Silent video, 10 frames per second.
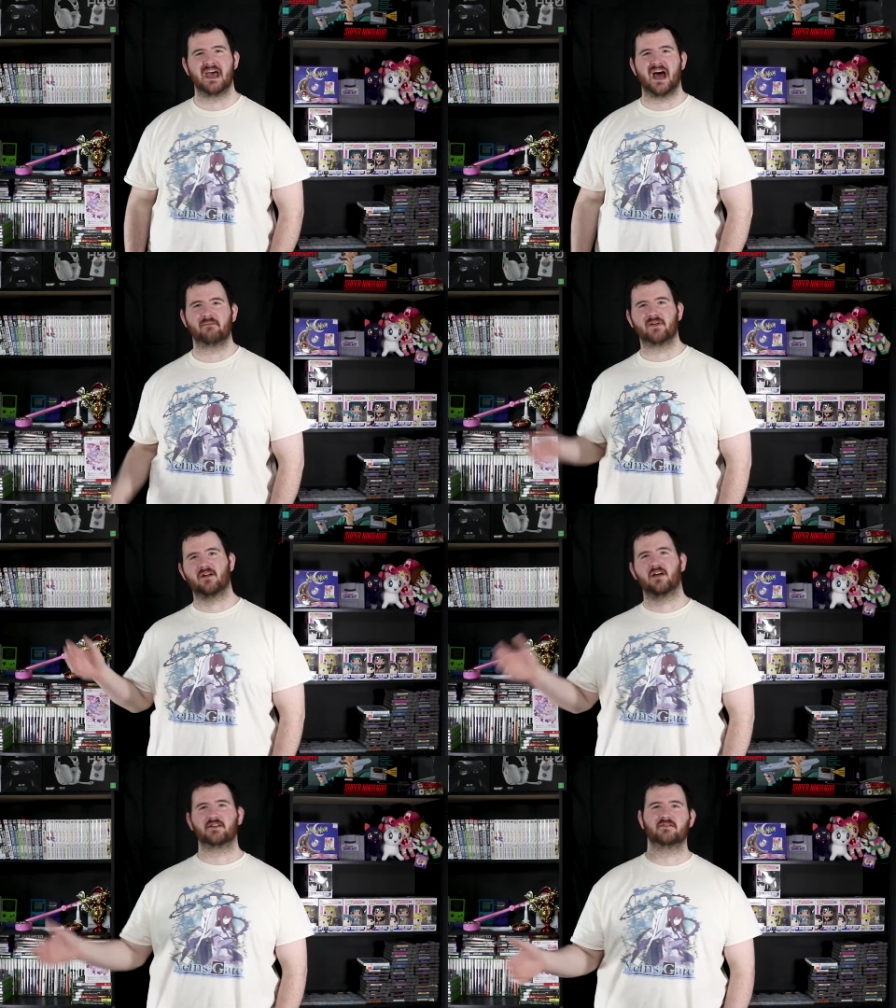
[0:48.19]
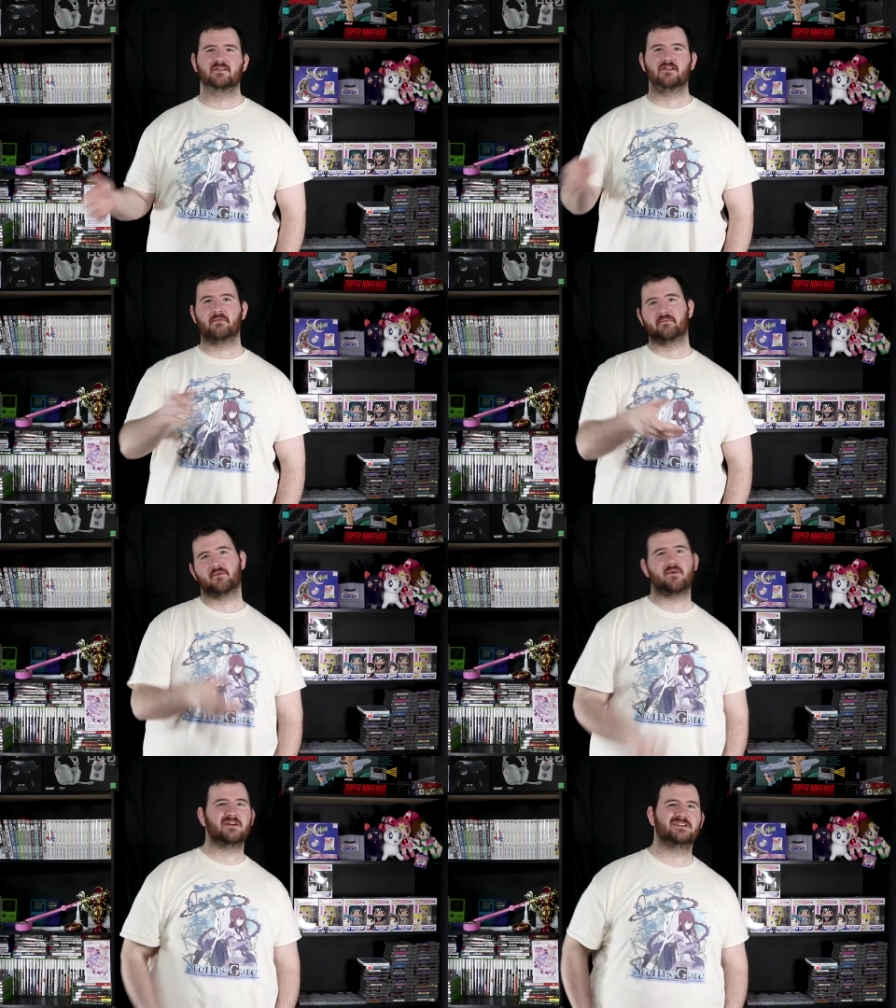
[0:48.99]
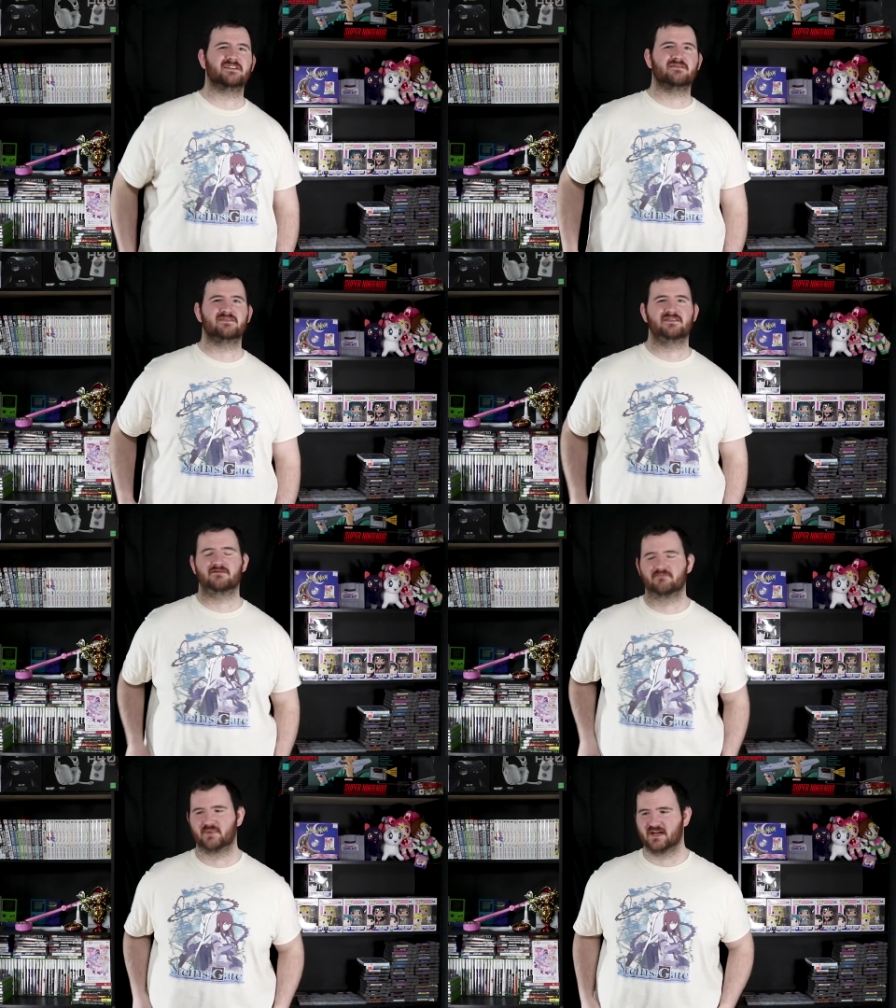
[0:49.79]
I've been on YouTube. I've been watching YouTube,